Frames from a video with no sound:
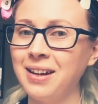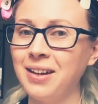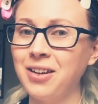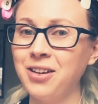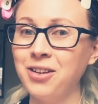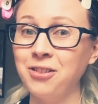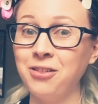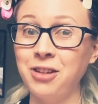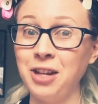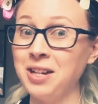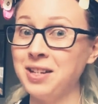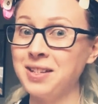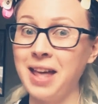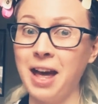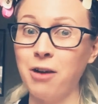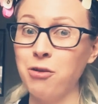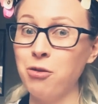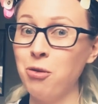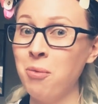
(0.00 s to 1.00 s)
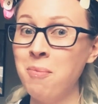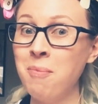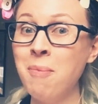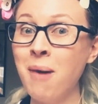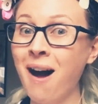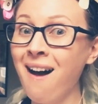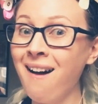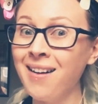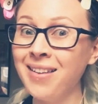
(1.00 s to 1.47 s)
it's that
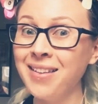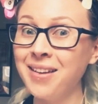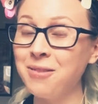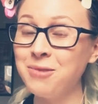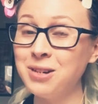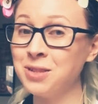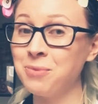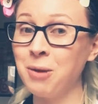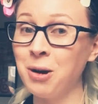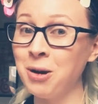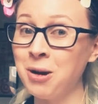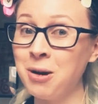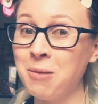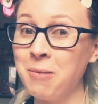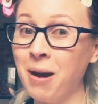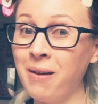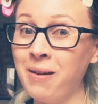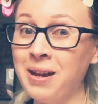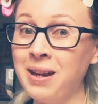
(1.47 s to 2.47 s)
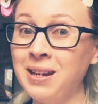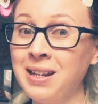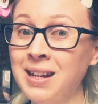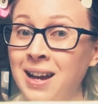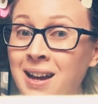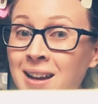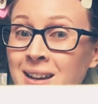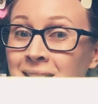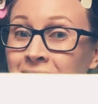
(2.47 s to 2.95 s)
number that we spoke about earlier.